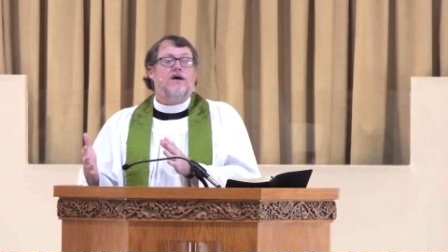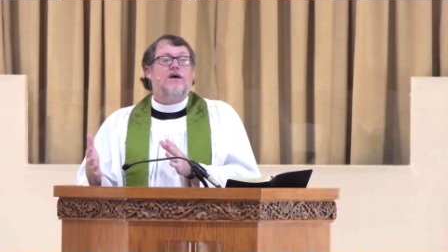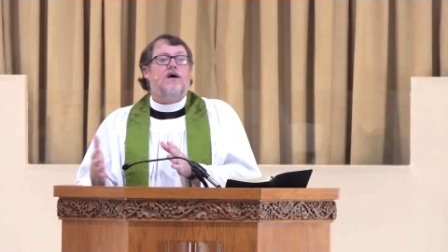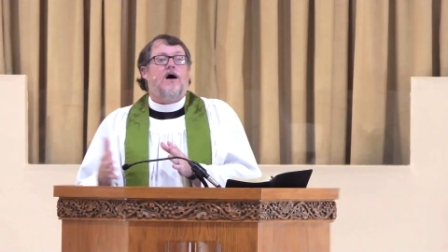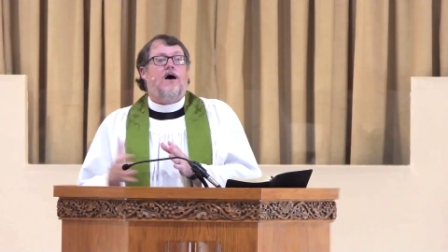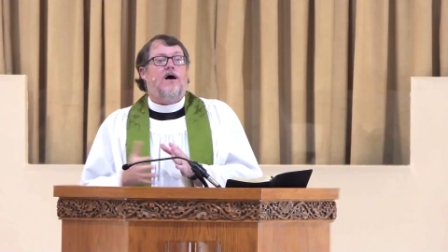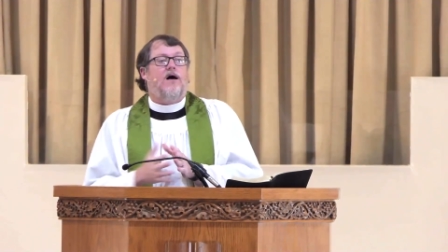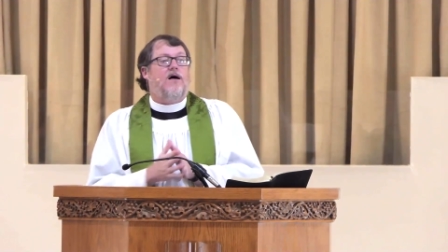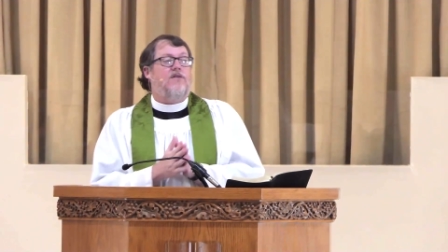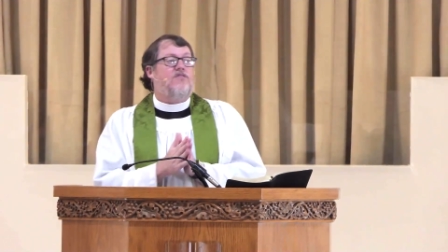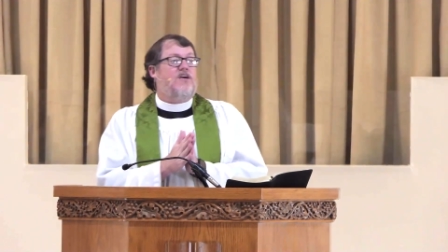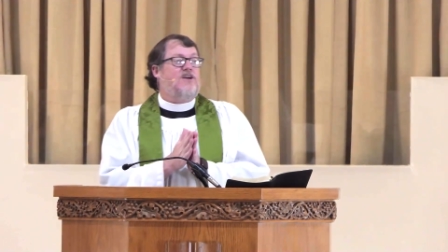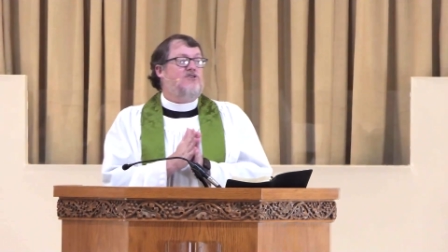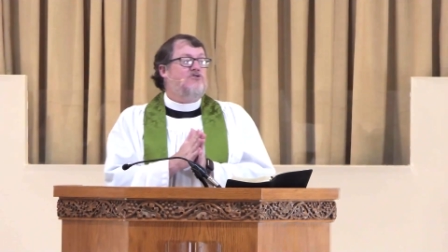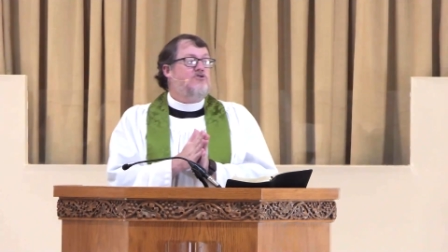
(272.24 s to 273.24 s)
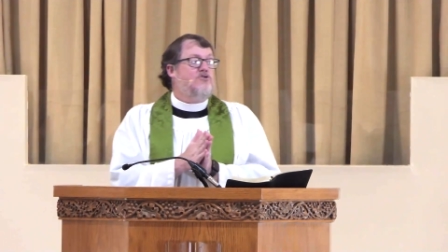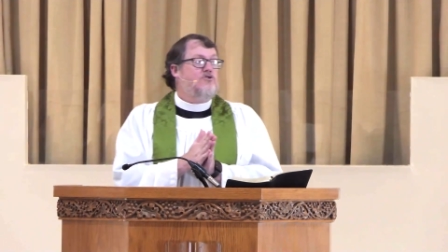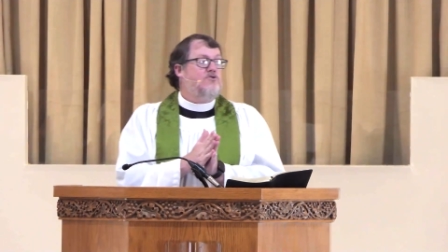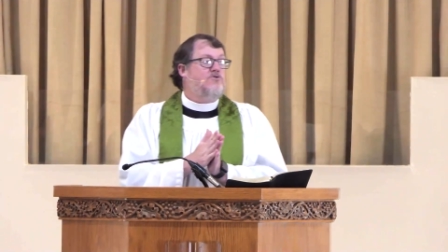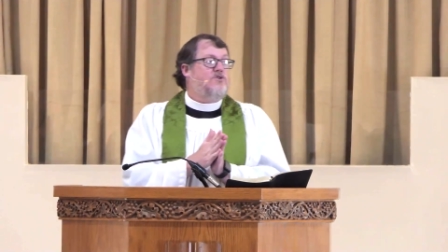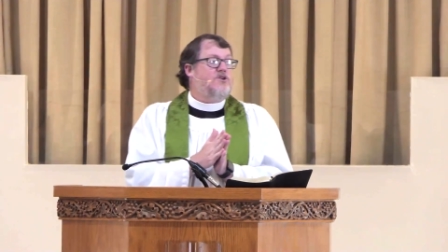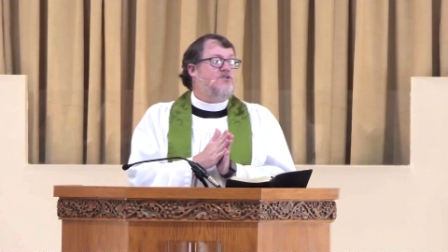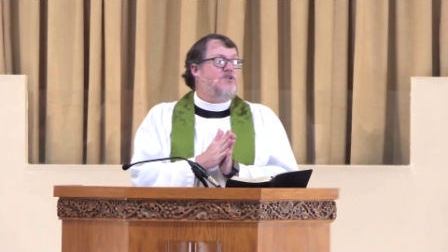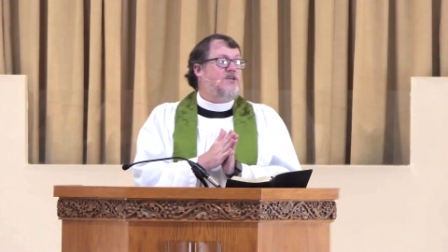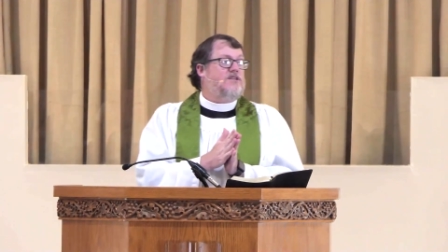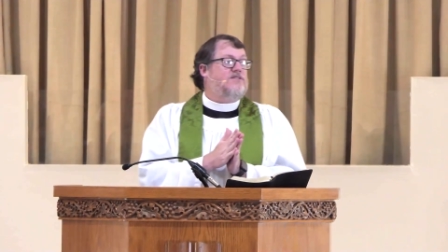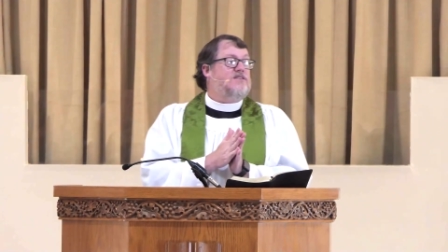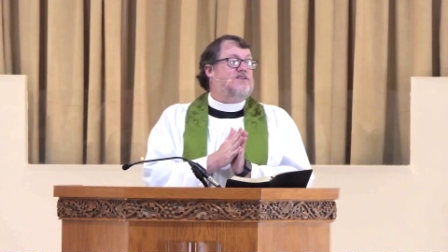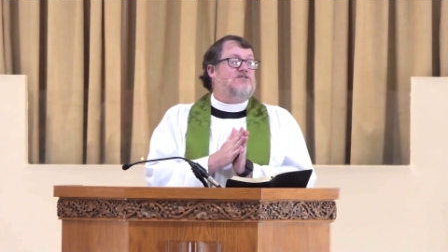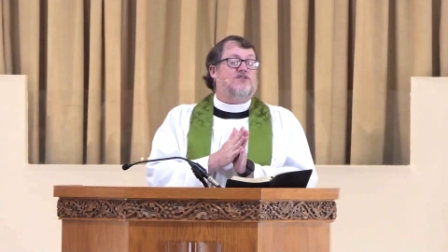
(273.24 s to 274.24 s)
uh, they knew that, the,
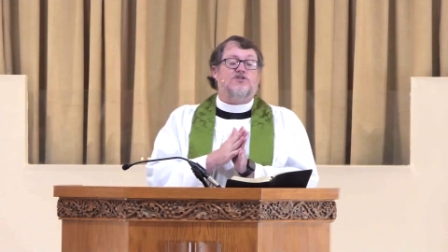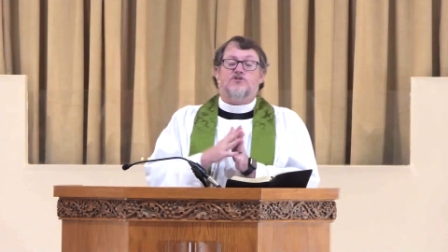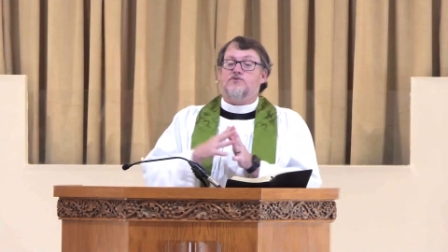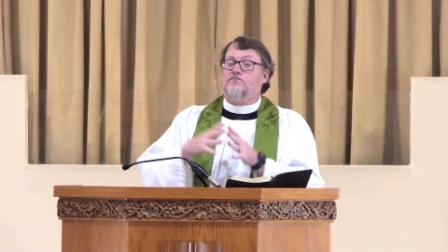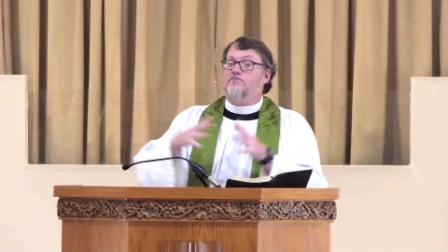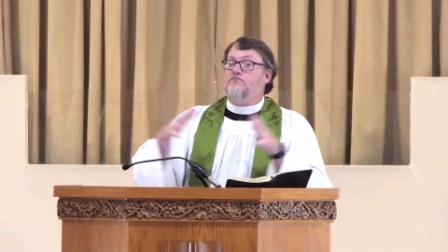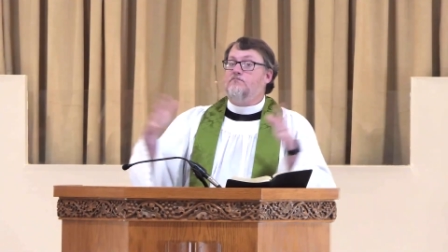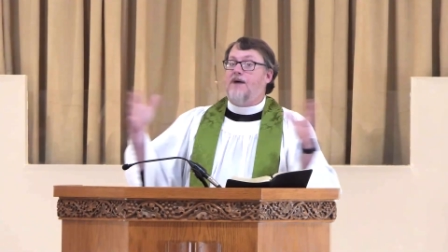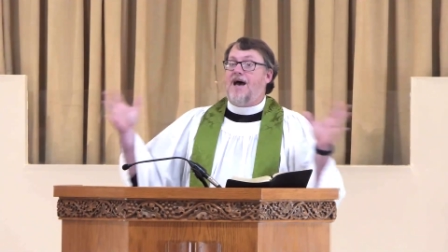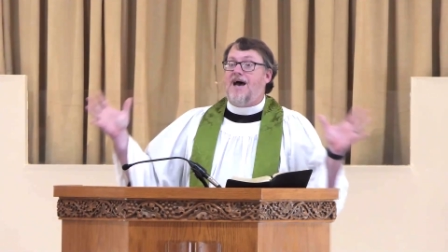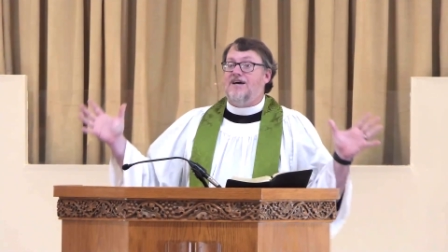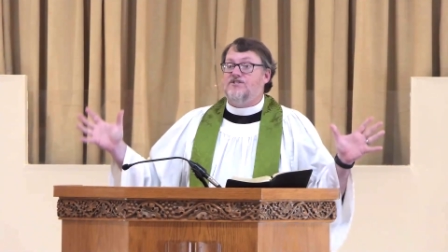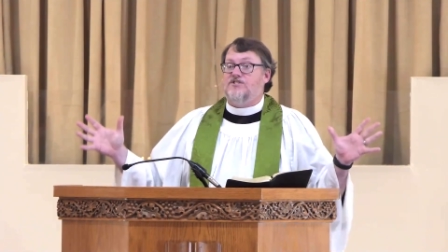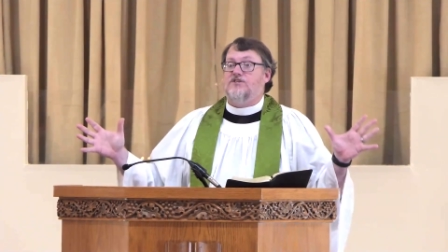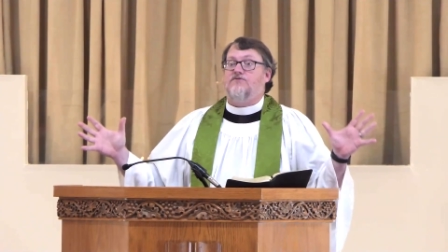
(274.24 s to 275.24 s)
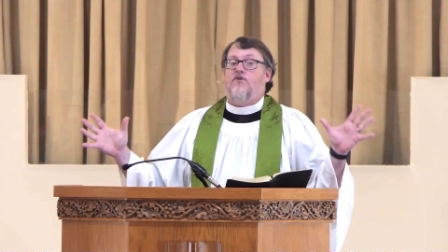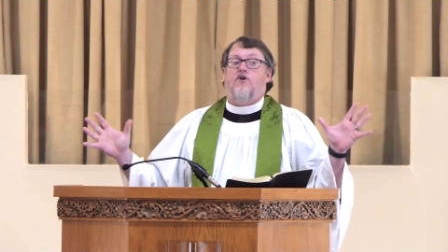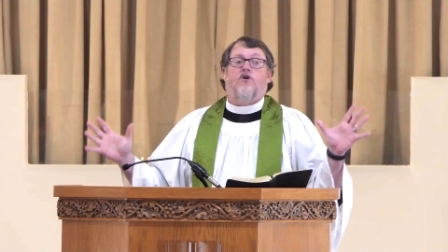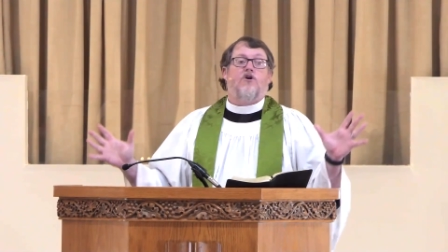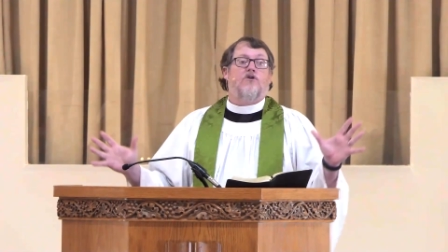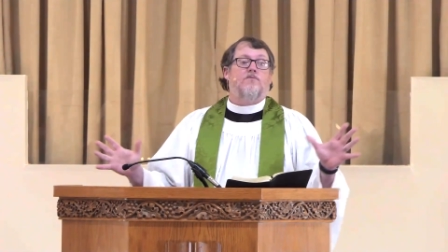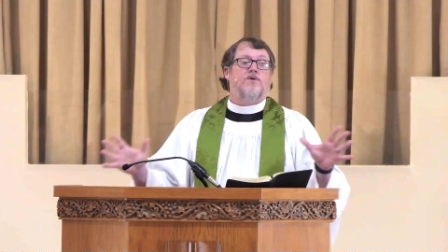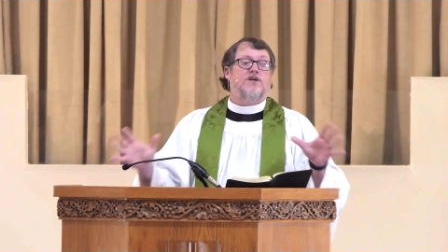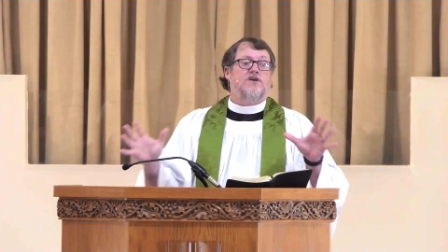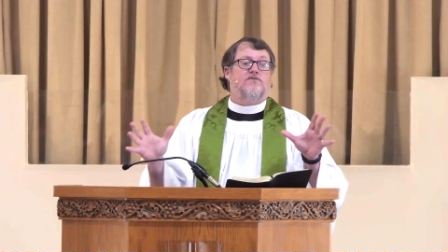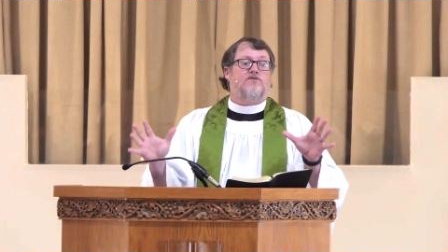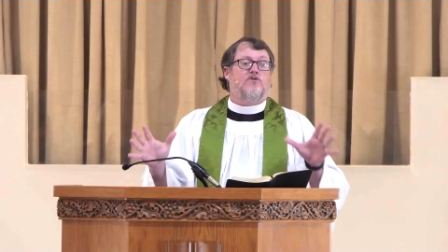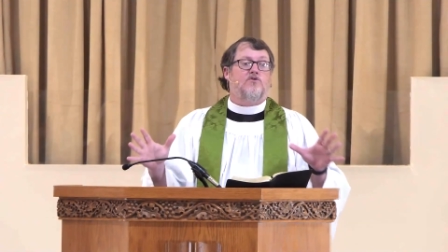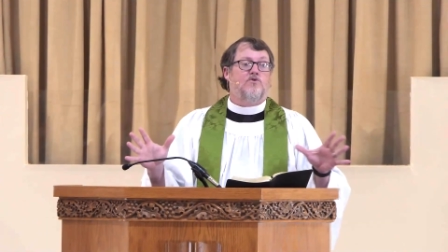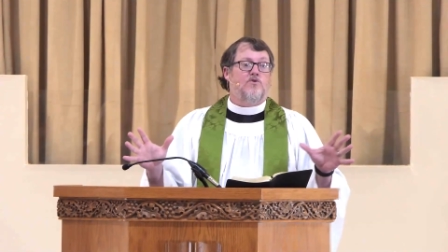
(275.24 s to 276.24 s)
that this massive army of
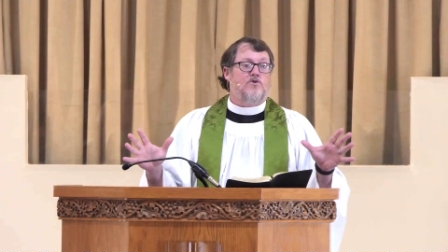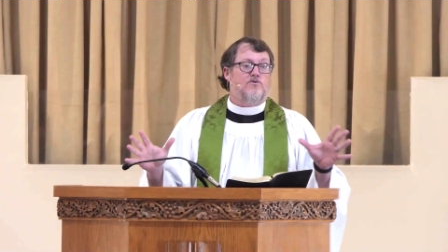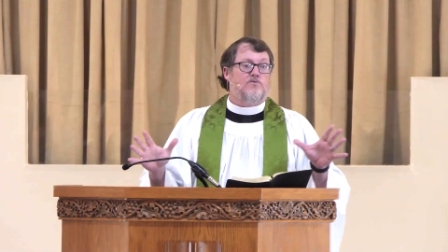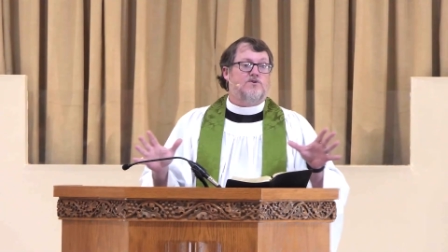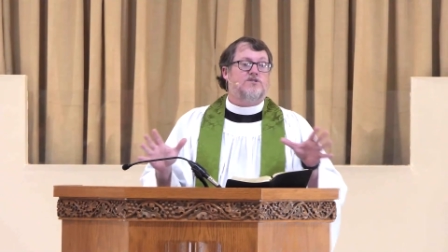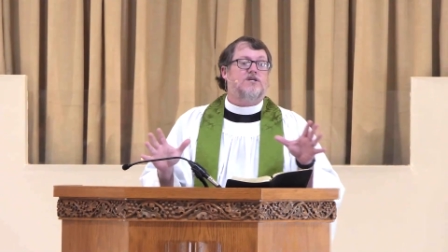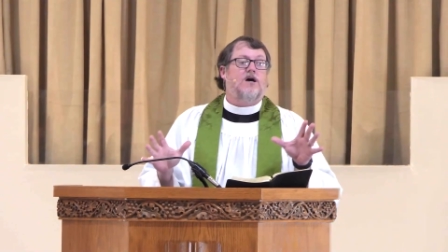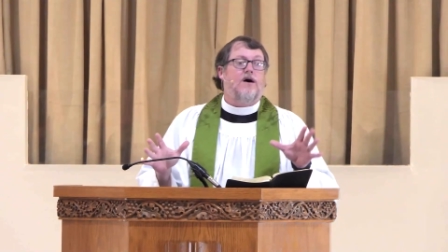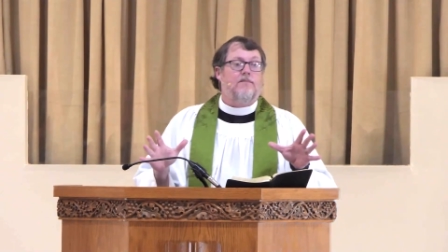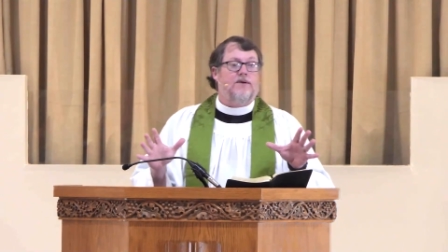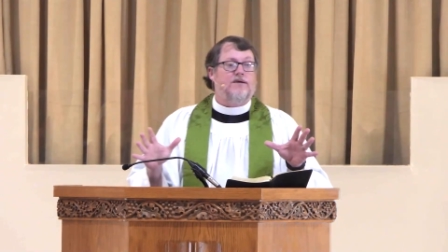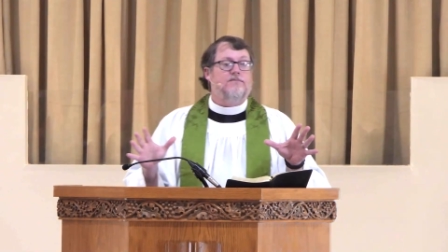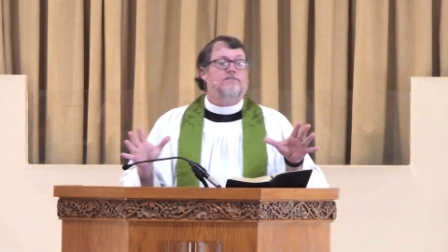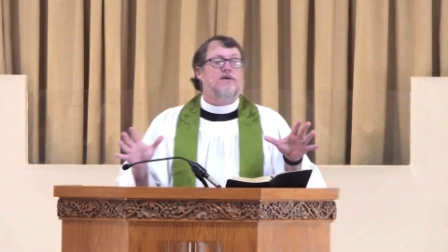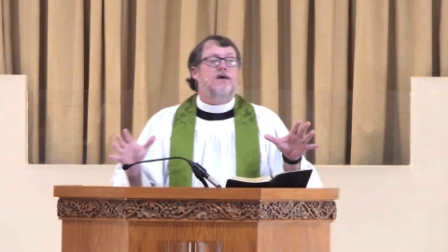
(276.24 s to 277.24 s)
the Lord was coming,